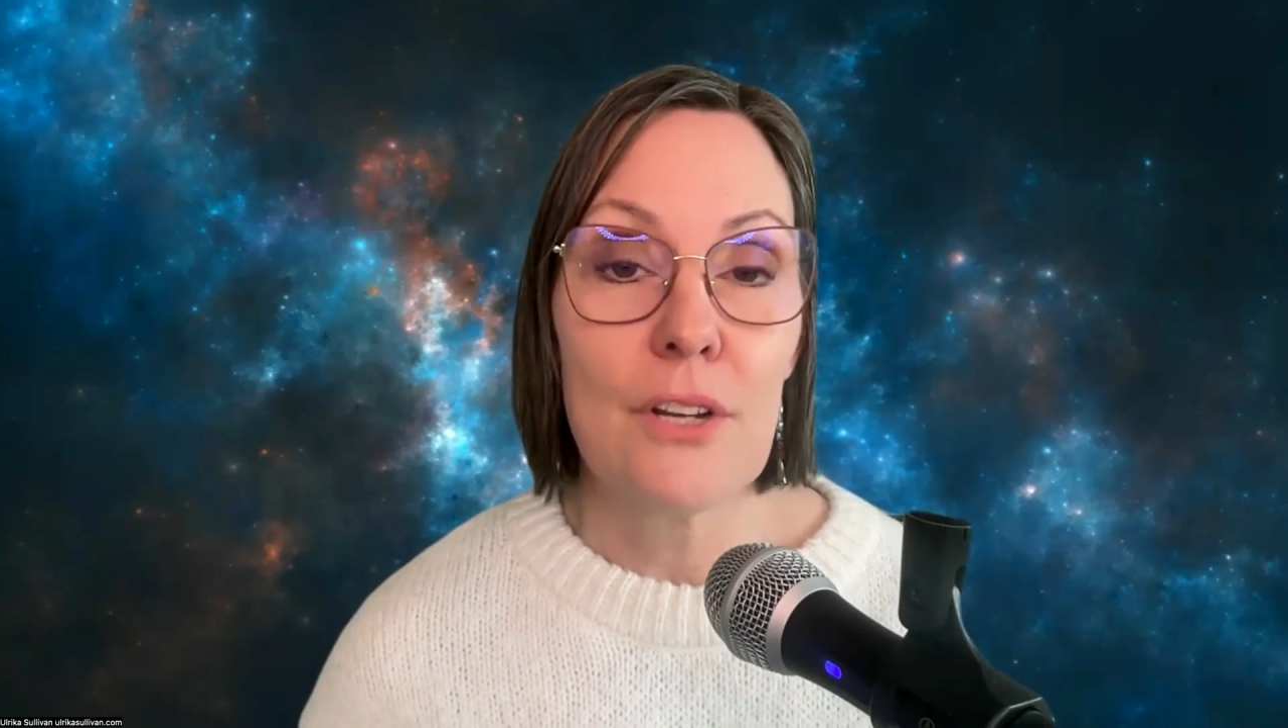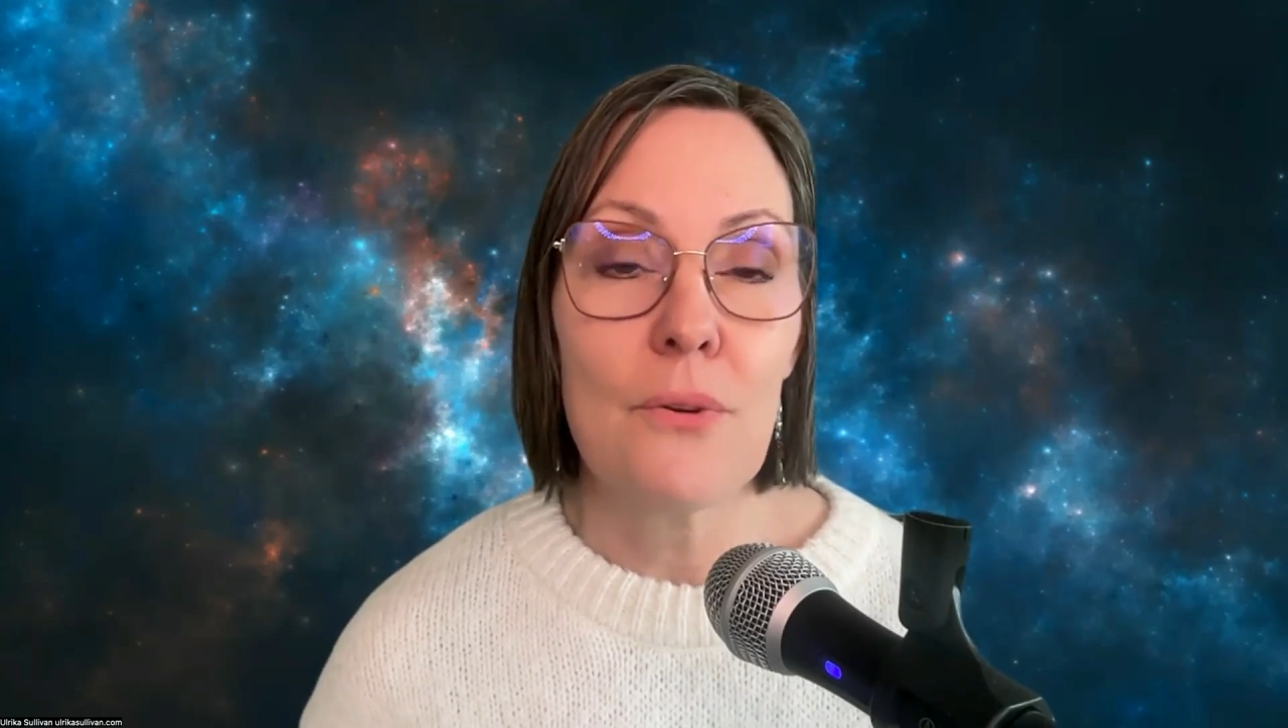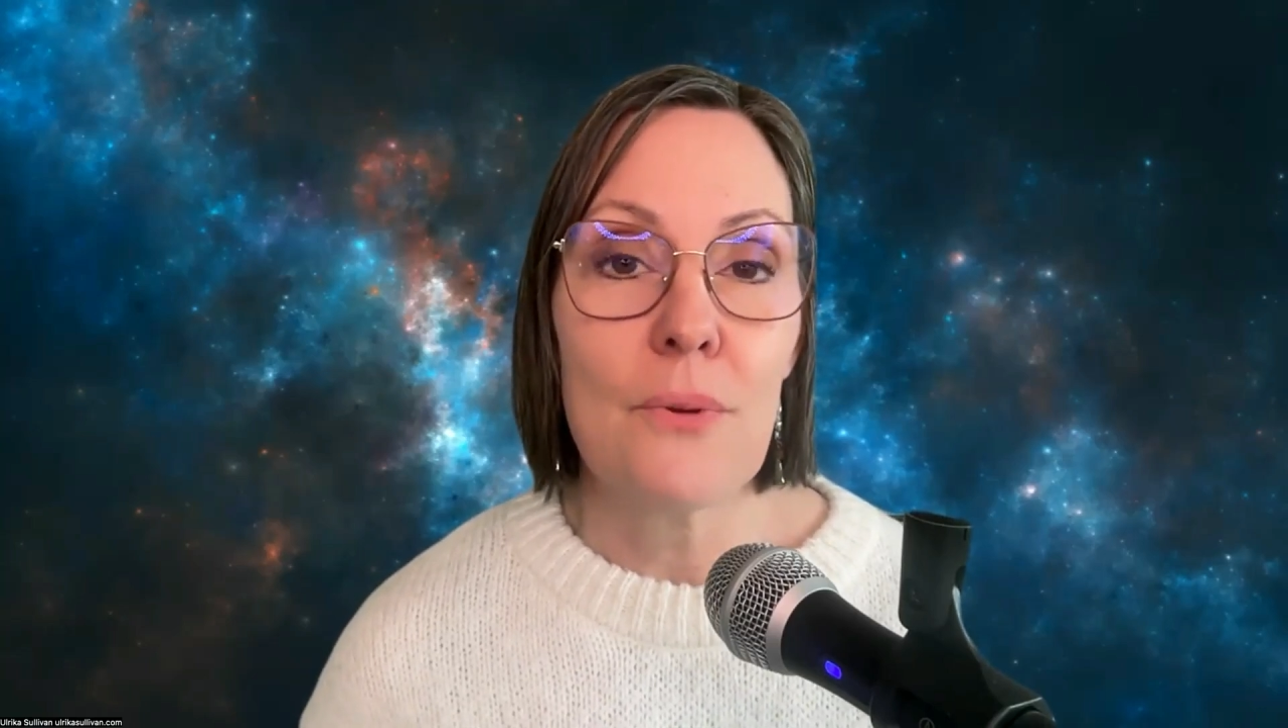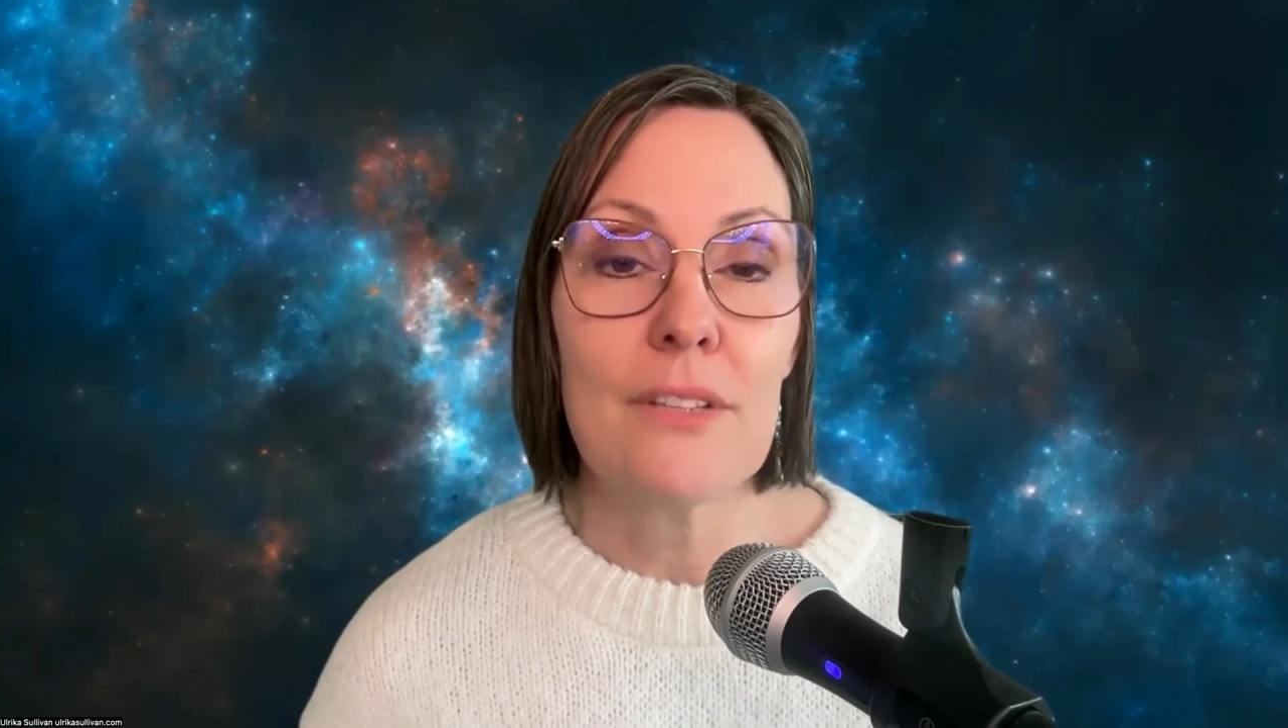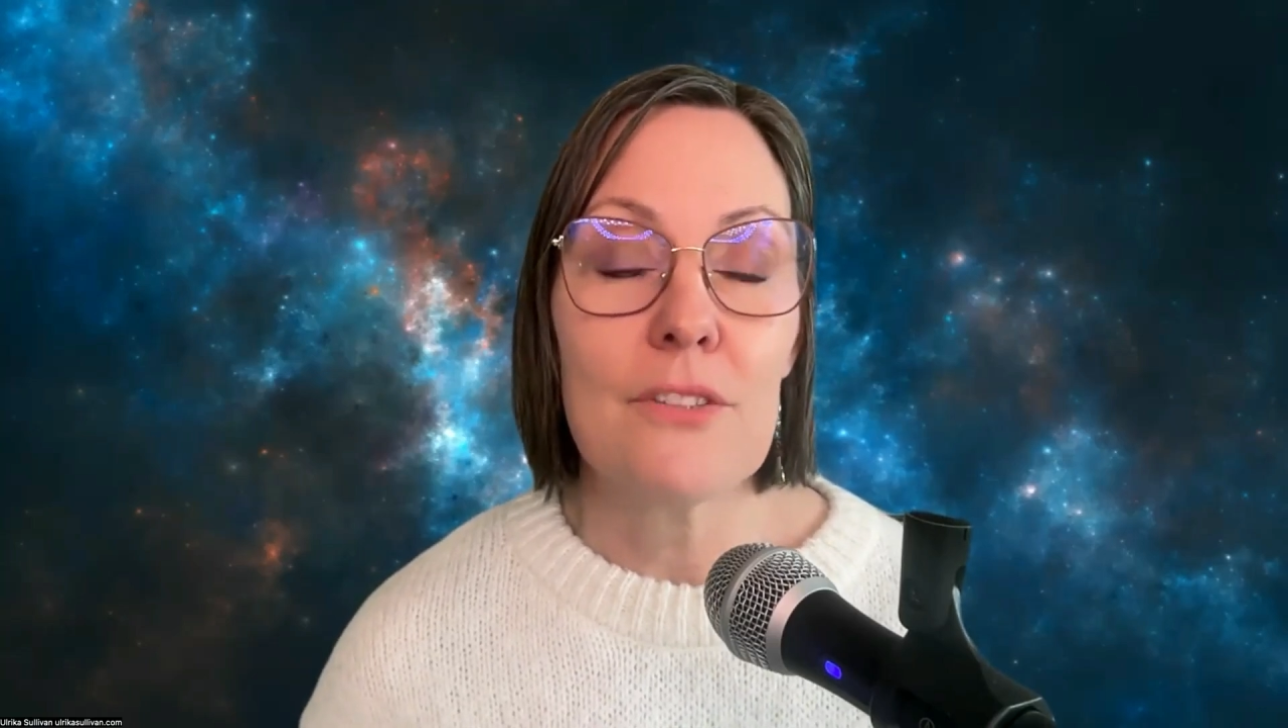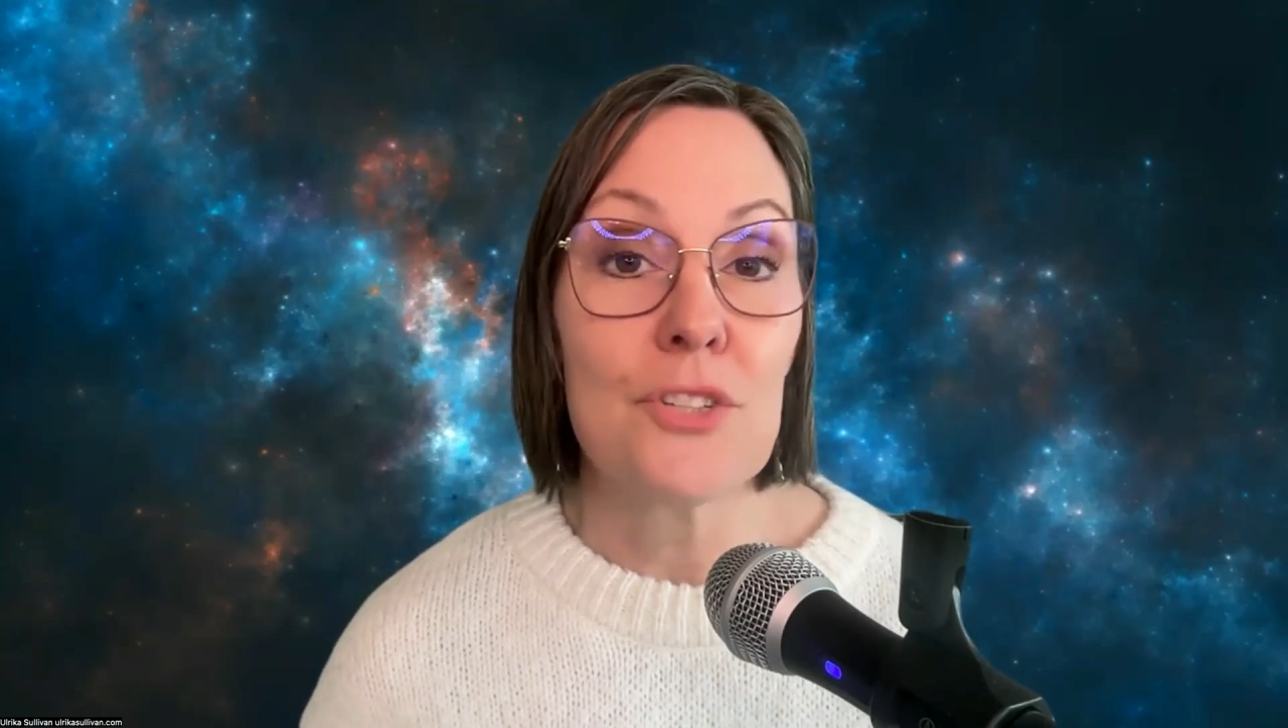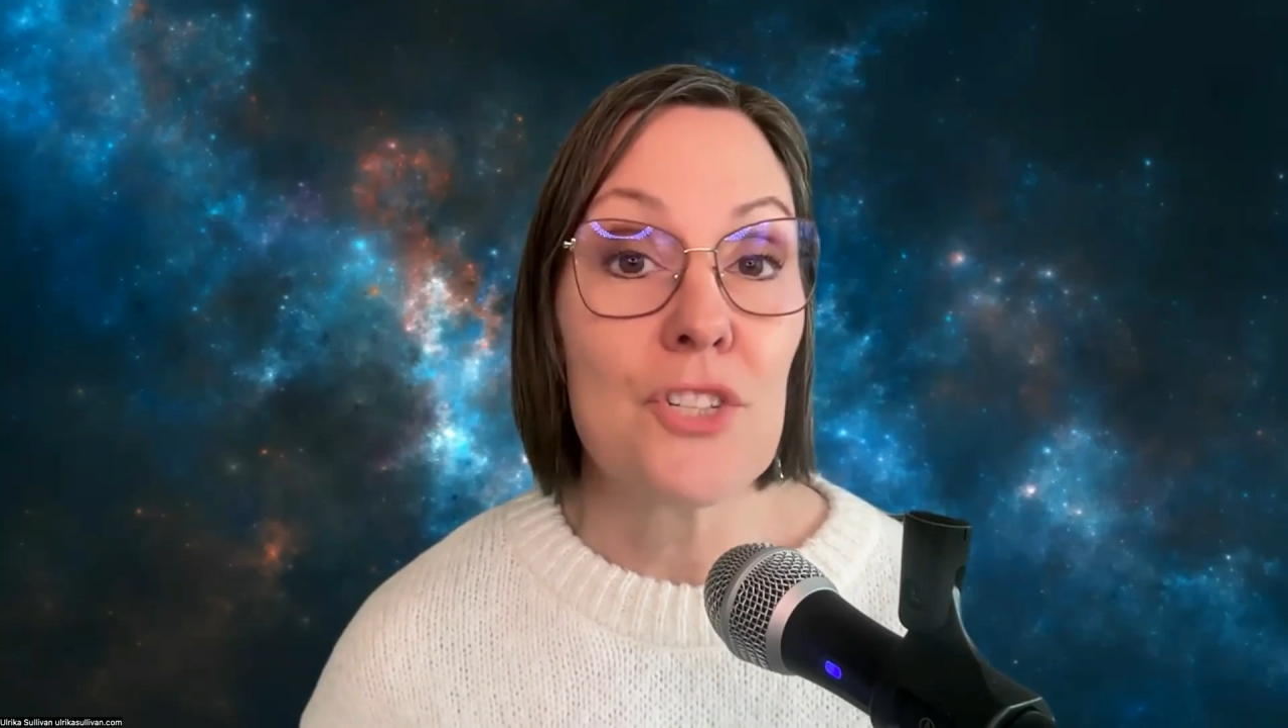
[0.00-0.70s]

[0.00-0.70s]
going to